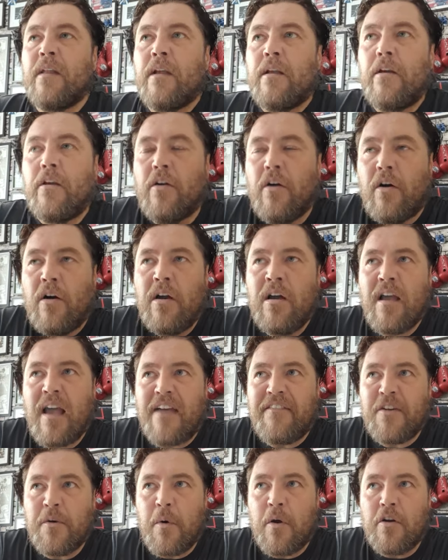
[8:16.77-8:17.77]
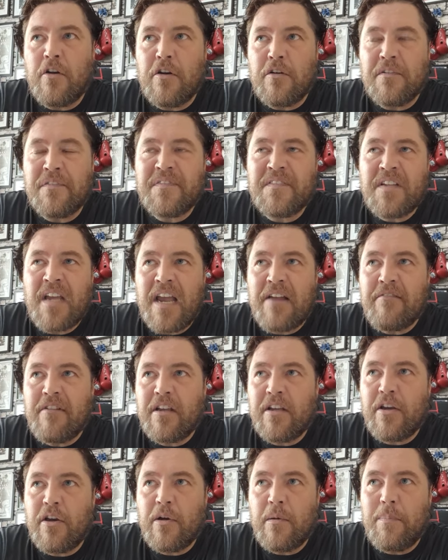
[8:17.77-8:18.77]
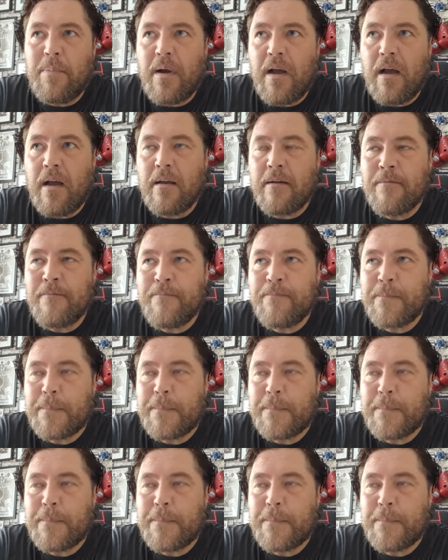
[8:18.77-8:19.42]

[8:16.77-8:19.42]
You know, everyone loved Henry Cooper.